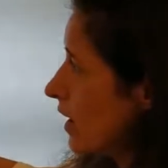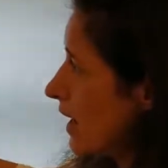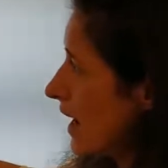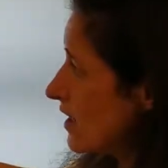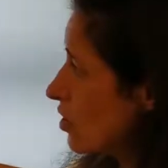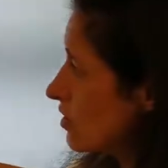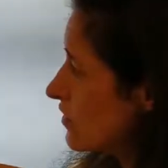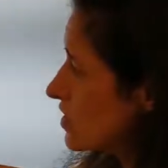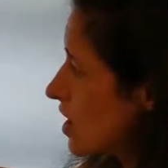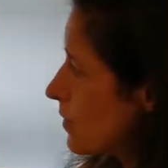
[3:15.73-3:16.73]
And all of
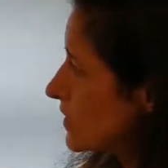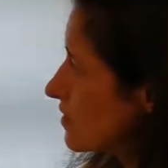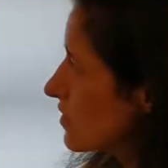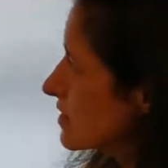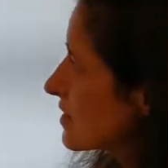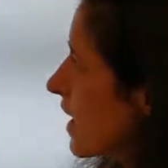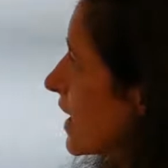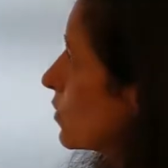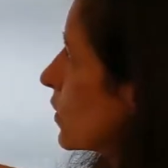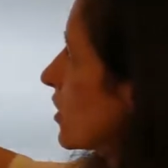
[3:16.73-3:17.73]
the topics on the
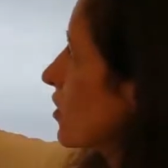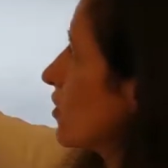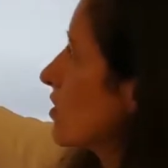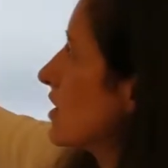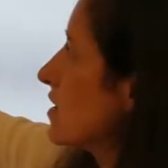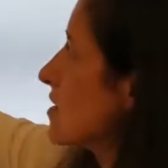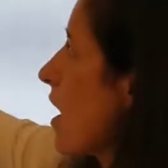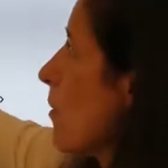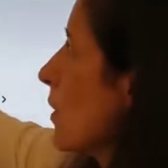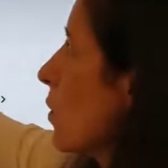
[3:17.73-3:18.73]
side, we are currently in
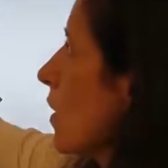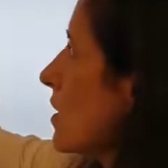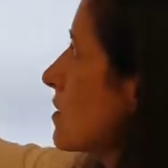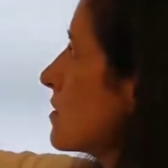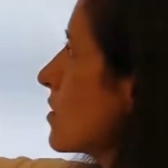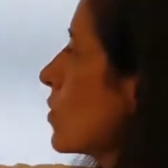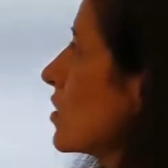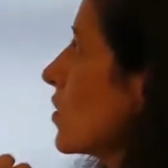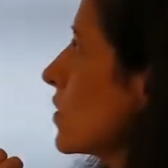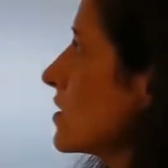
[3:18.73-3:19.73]
topic 1, so we'll
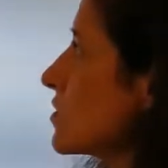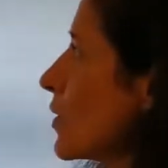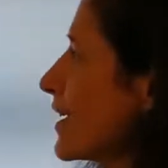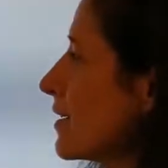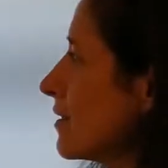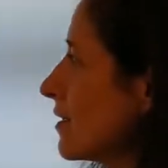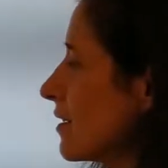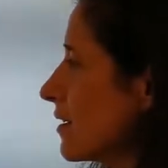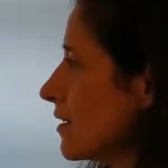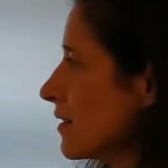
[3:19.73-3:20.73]
go this way.
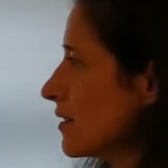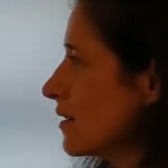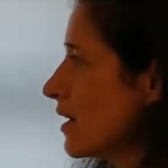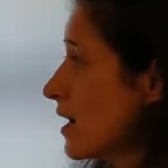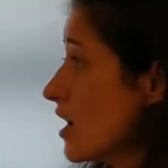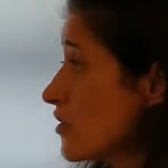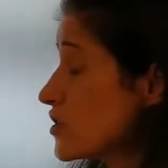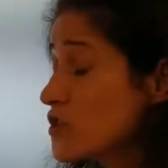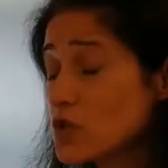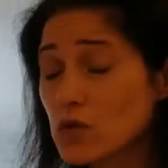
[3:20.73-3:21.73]
The
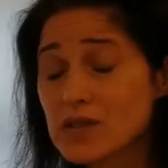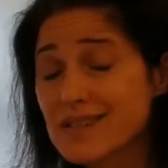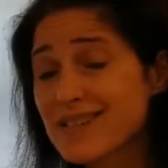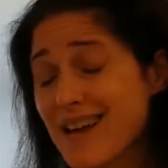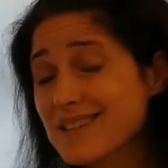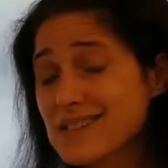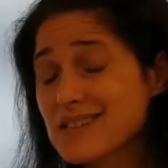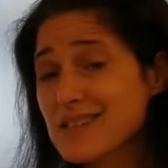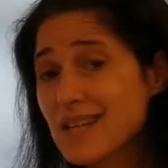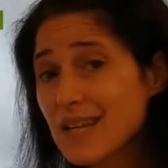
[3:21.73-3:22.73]
students can access
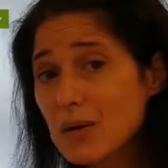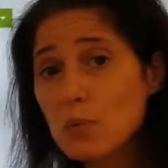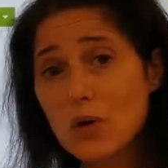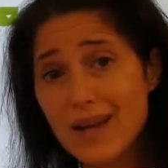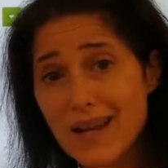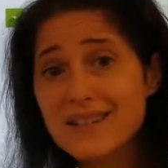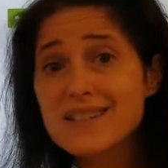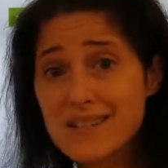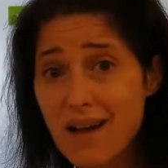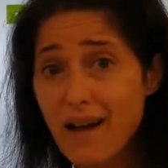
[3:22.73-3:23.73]
the ebook
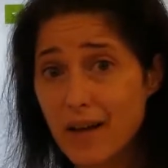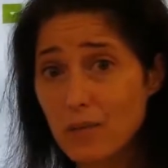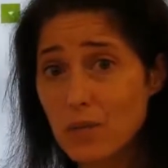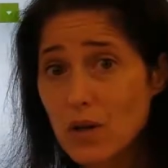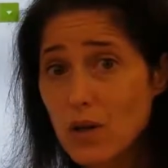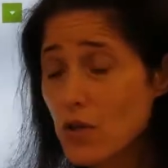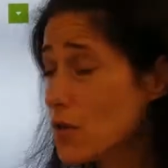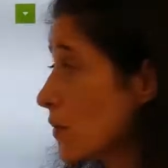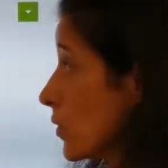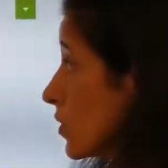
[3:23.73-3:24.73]
anytime
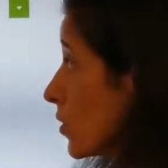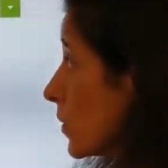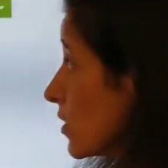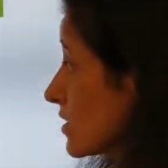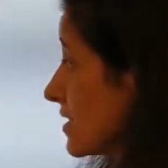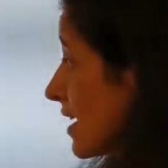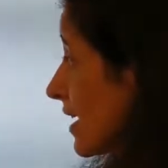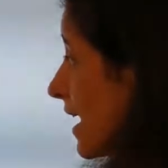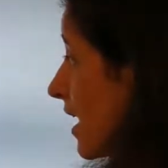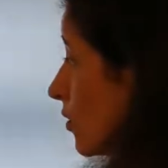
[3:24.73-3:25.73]
through their Pearson
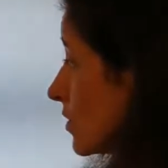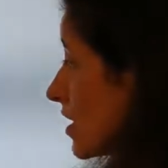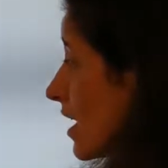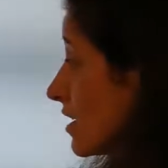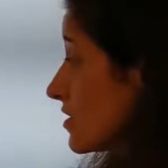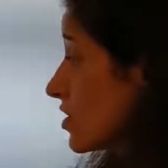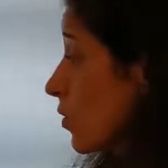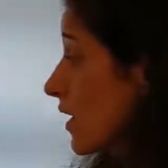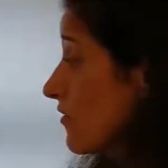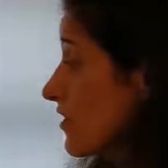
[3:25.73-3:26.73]
account. So
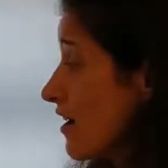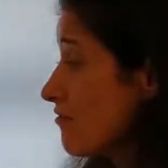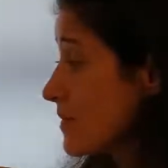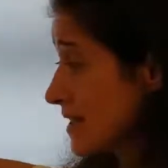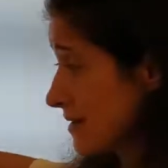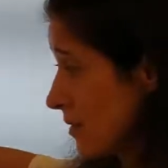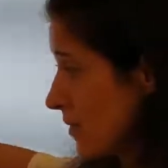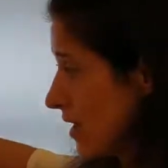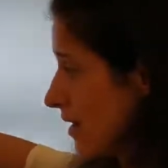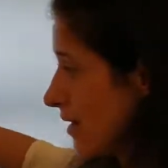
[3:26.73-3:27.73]
if they've missed
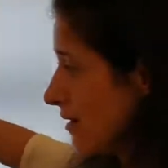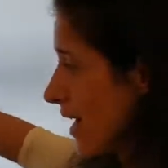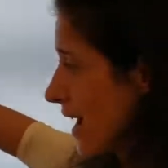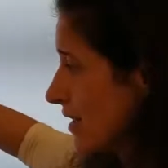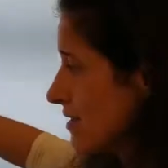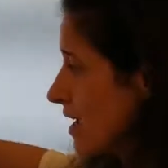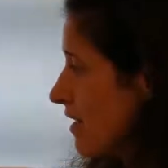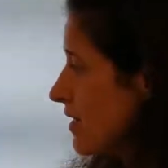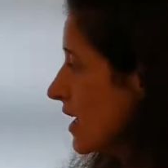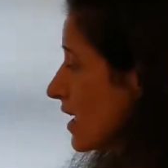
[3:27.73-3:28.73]
something in class,
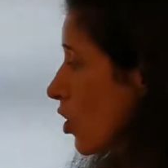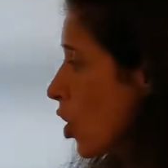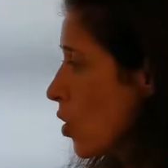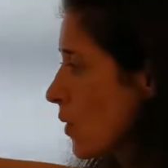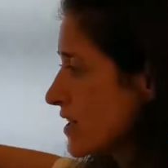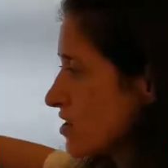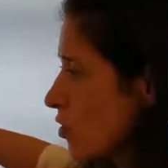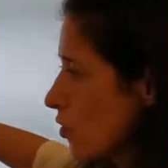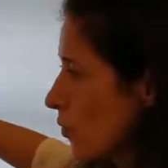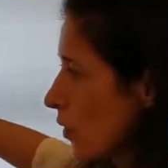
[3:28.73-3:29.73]
they can always go
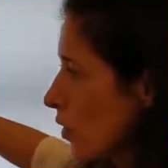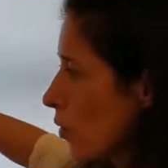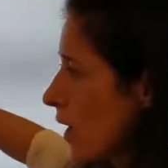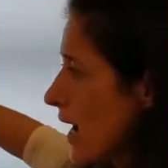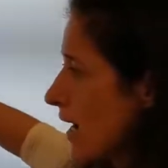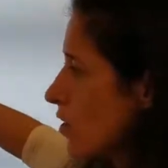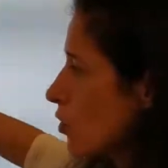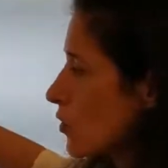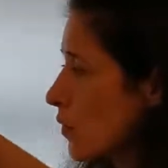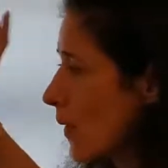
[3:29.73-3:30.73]
through
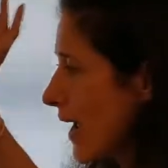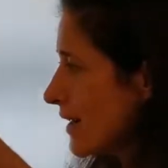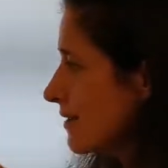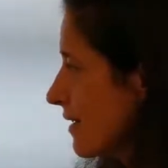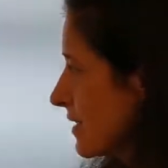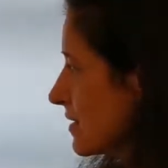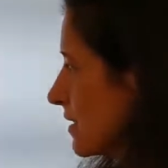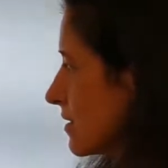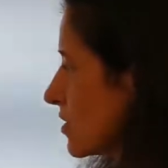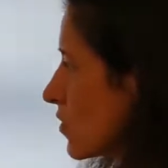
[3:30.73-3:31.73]
any
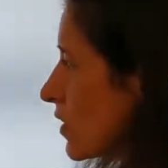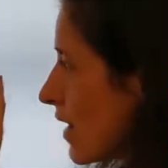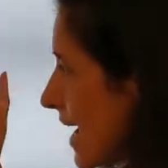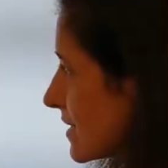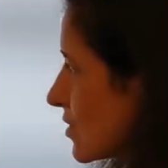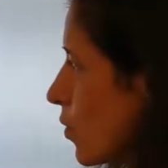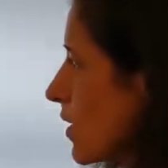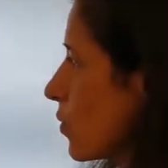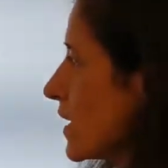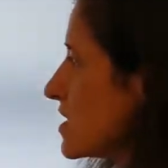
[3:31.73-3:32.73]
lesson. So the last
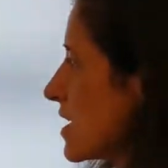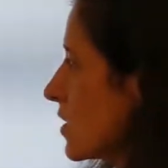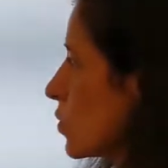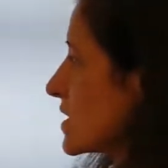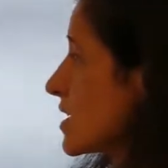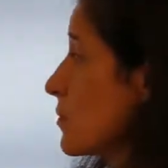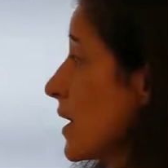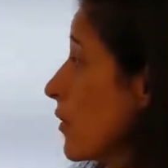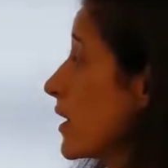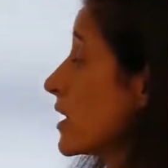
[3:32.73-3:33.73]
one we did was
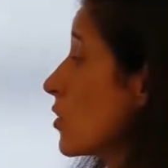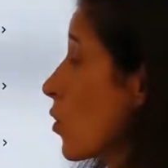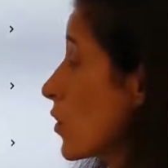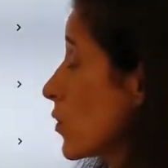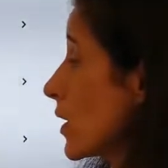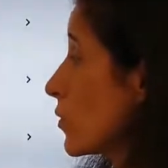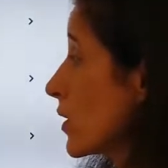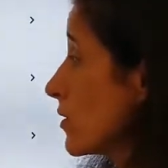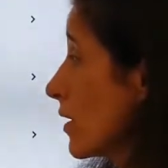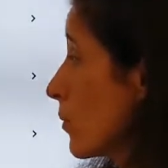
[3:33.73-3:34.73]
comparing and ordering
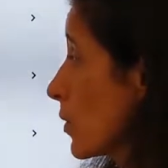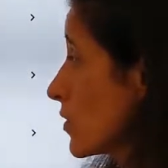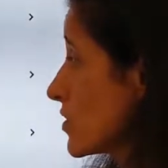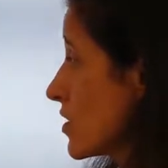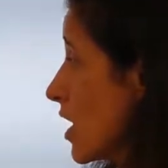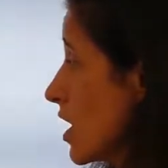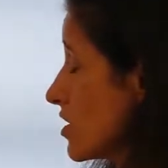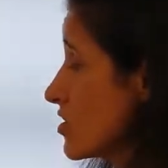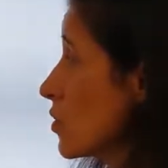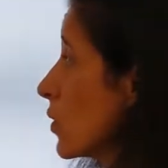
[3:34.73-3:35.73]
real numbers.
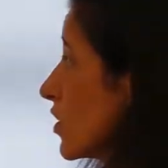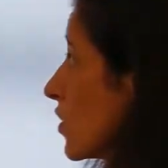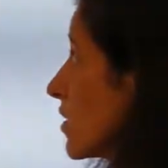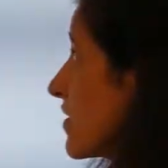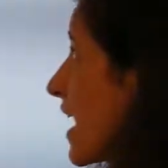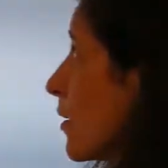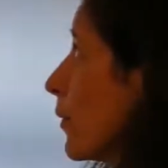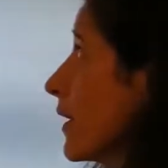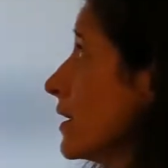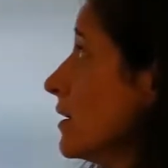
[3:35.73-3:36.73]
So we'll go to that one.